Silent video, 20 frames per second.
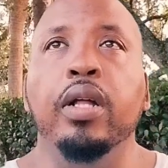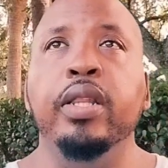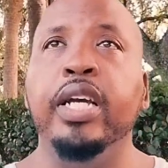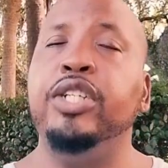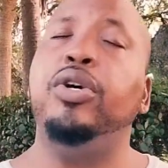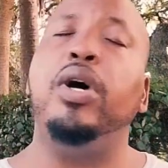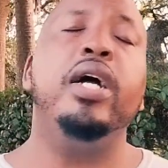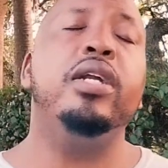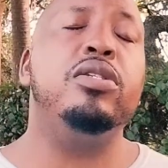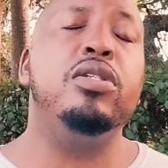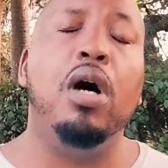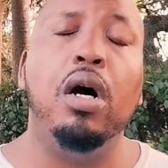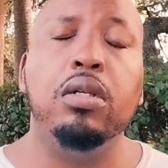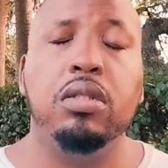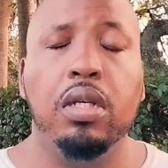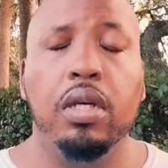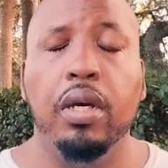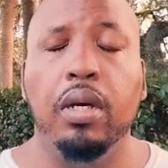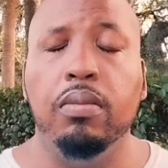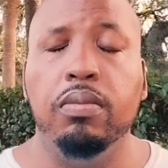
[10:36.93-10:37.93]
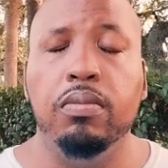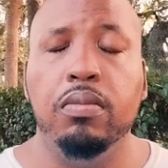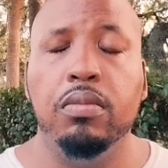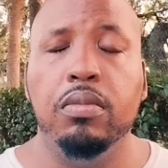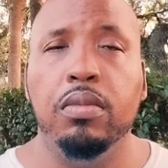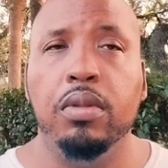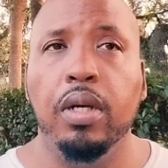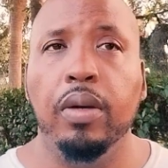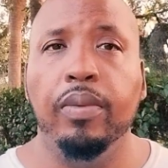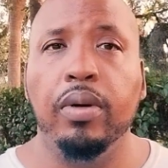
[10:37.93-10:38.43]
they try to talk to him
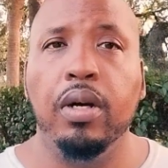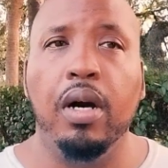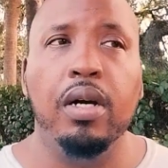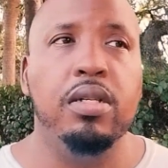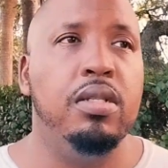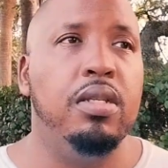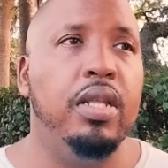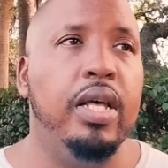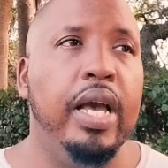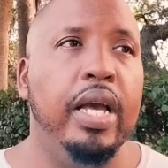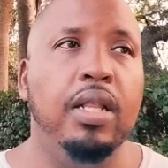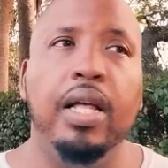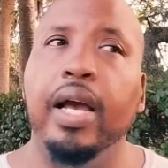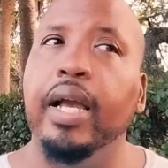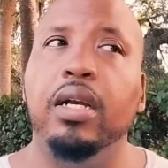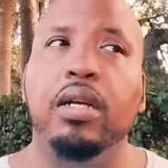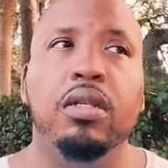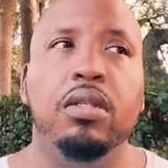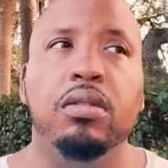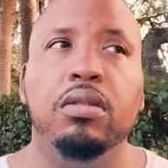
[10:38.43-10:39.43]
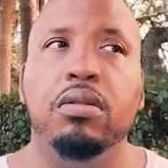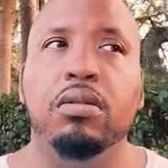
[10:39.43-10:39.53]
in regards to that, like,